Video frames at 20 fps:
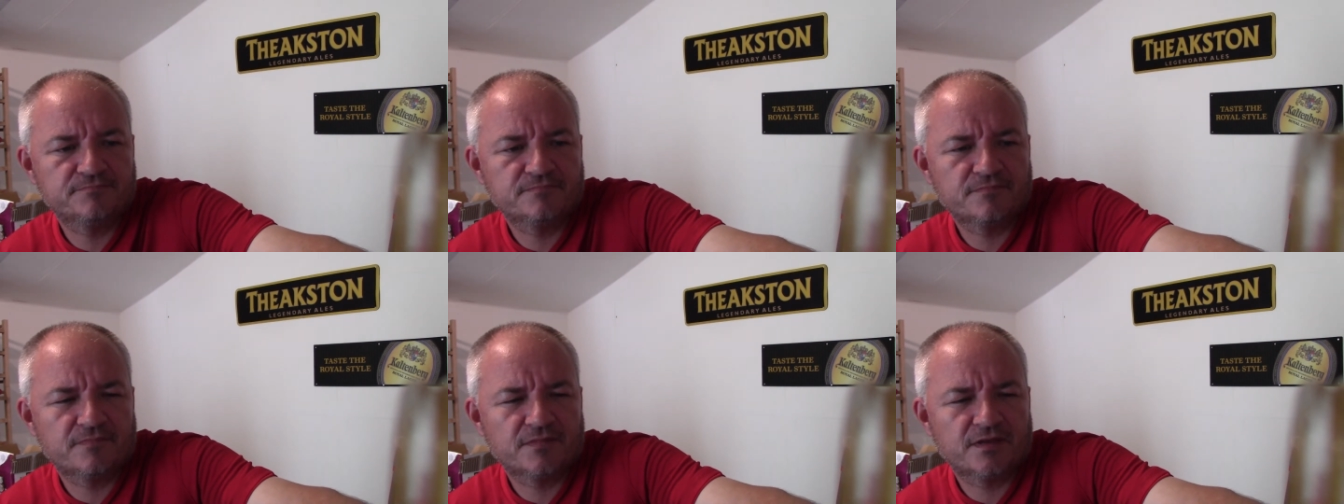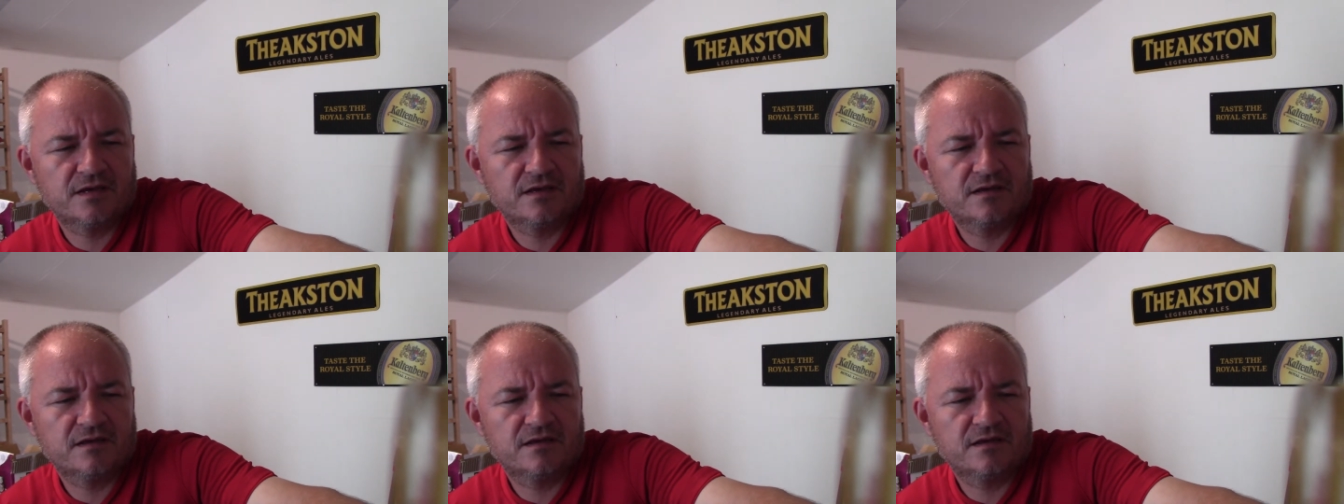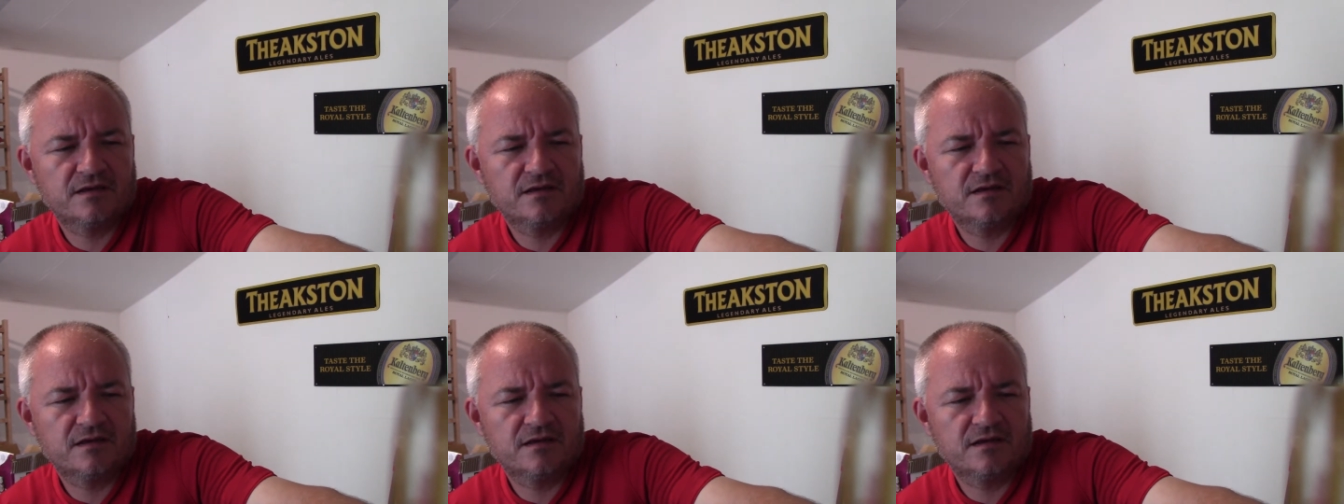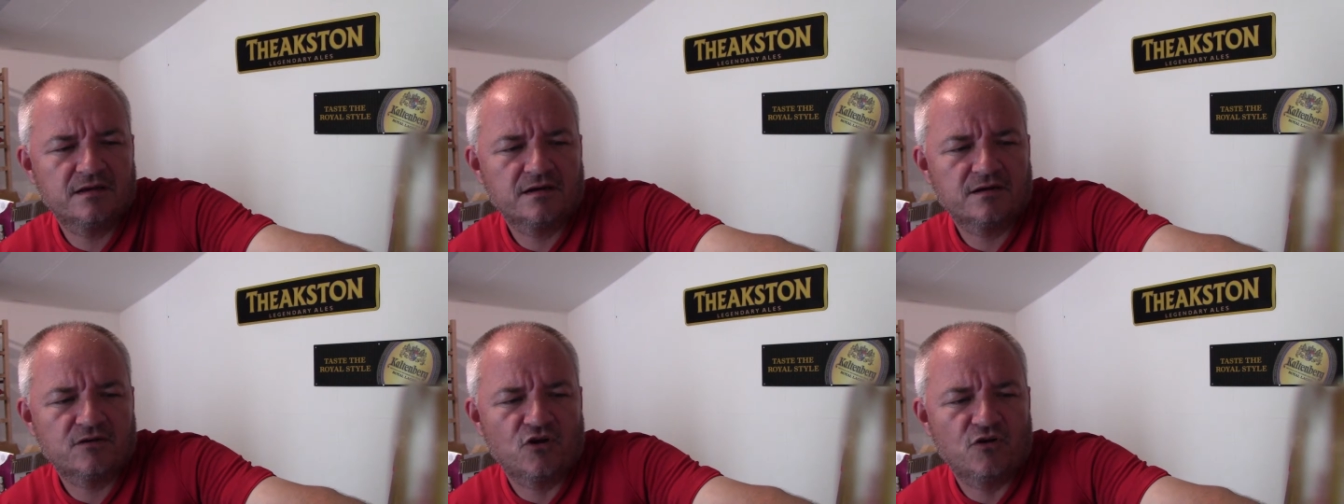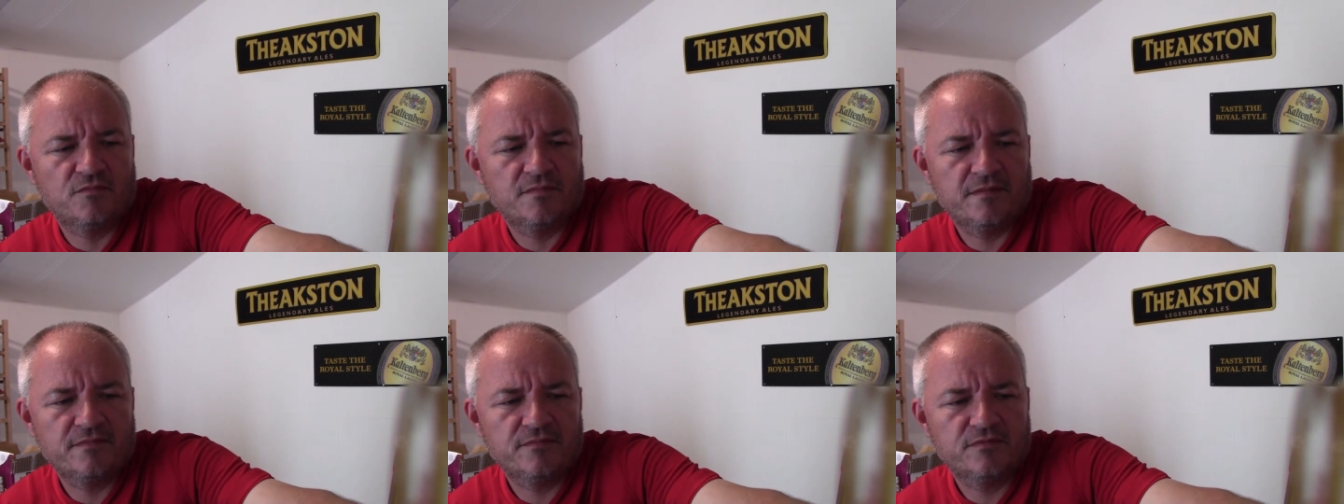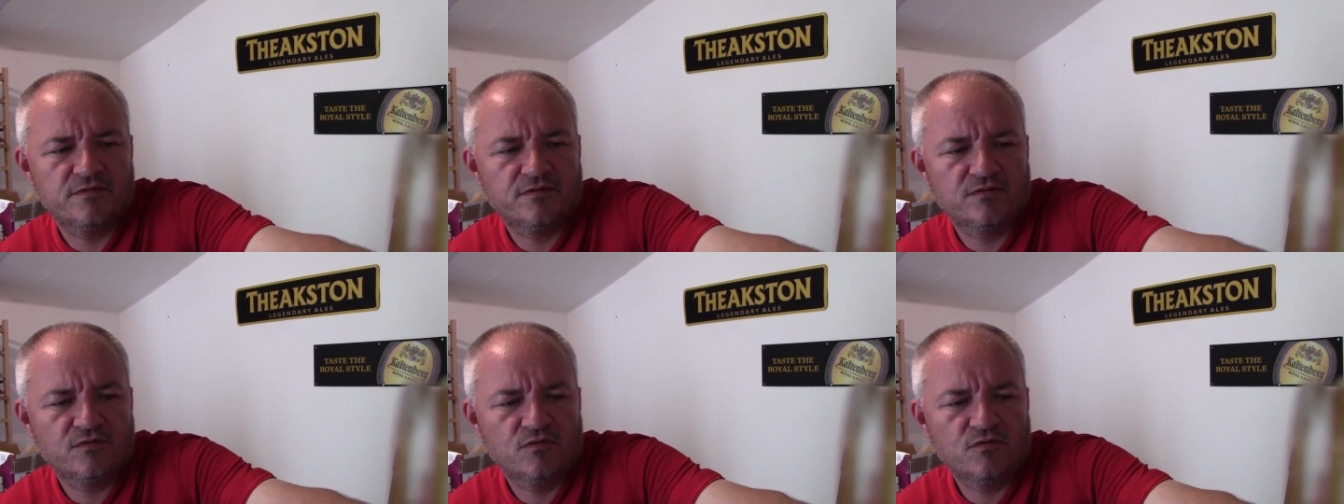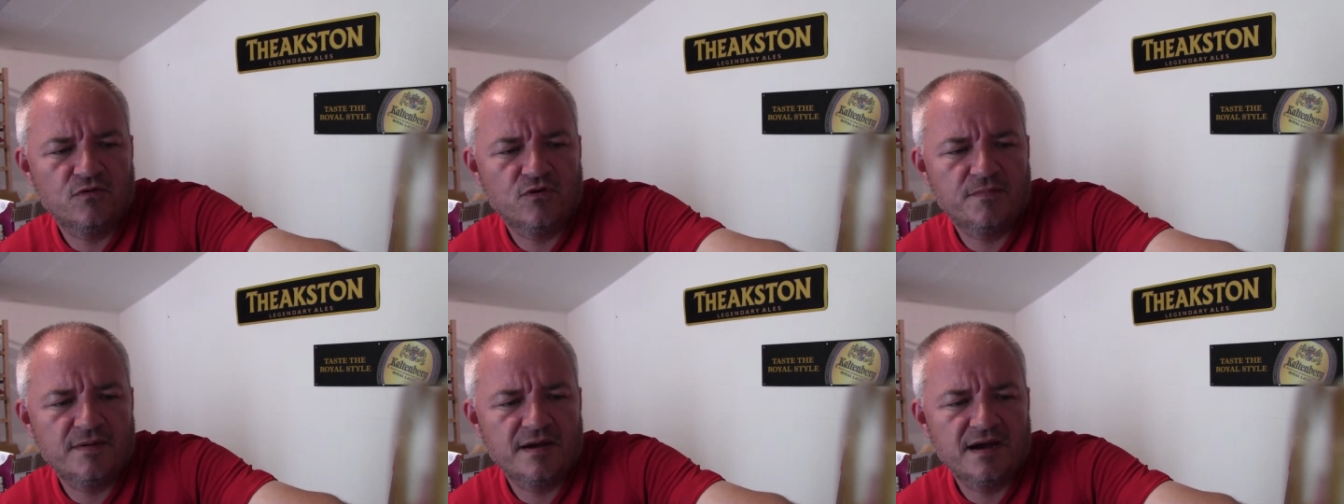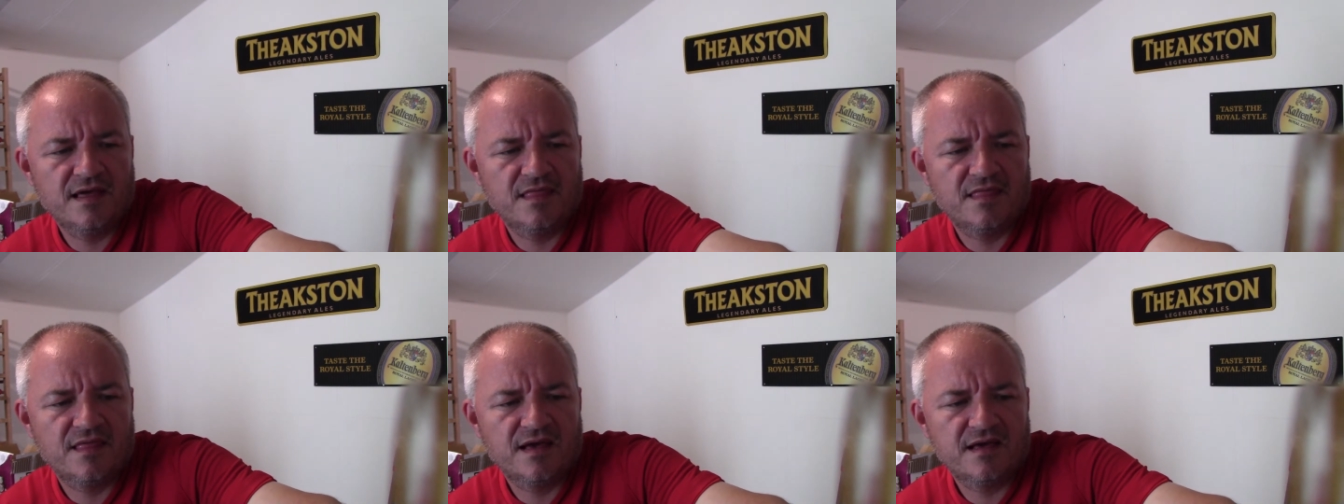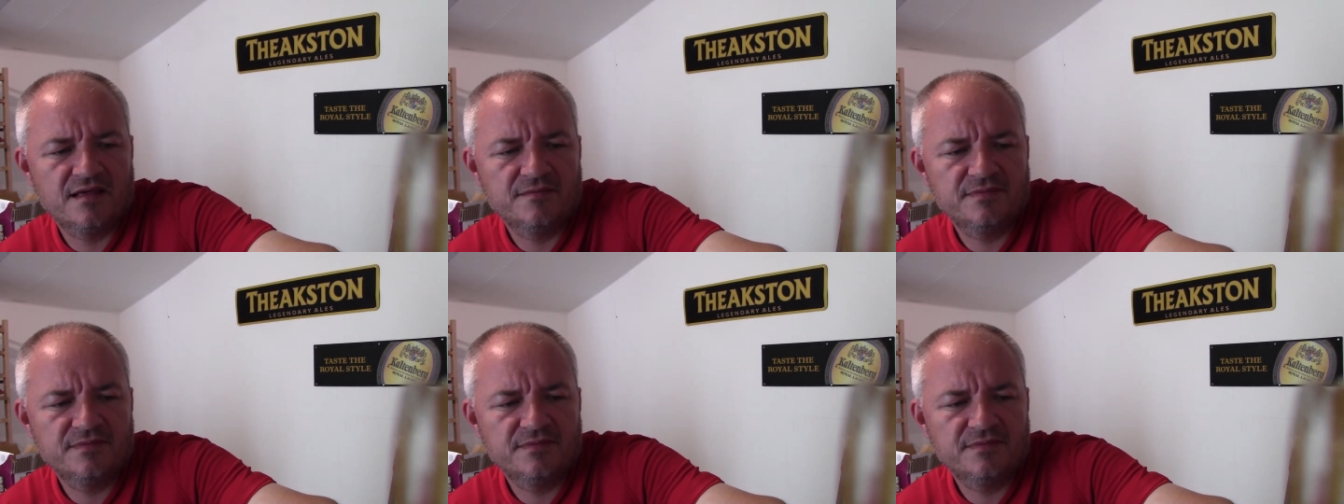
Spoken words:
I can't remember all about that.